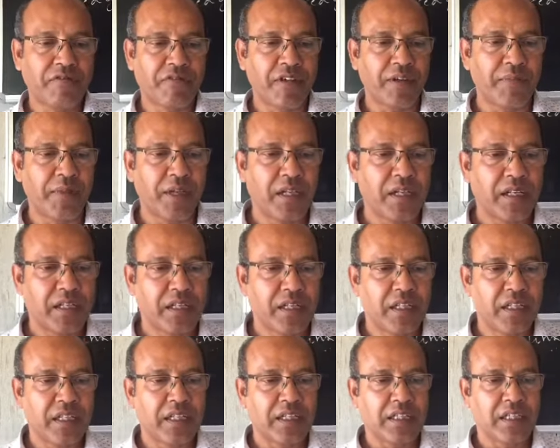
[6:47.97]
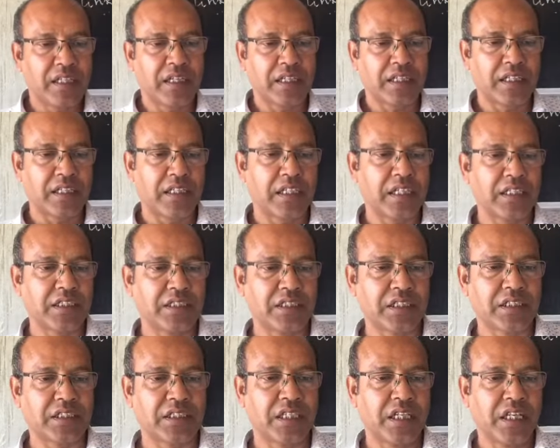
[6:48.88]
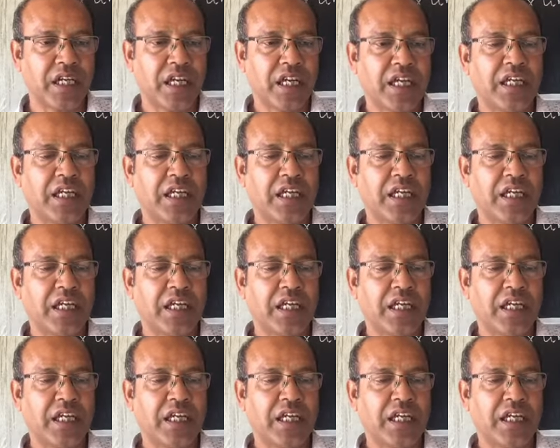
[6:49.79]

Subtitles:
female cases.